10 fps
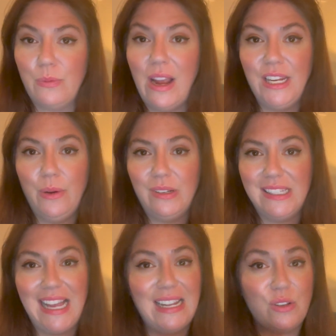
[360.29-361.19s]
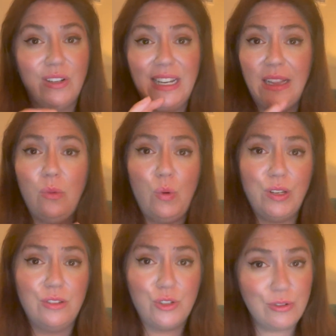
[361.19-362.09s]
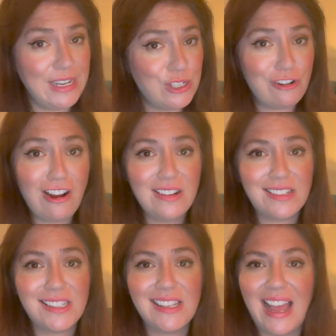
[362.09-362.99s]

where you were sat on little wooden tree trunks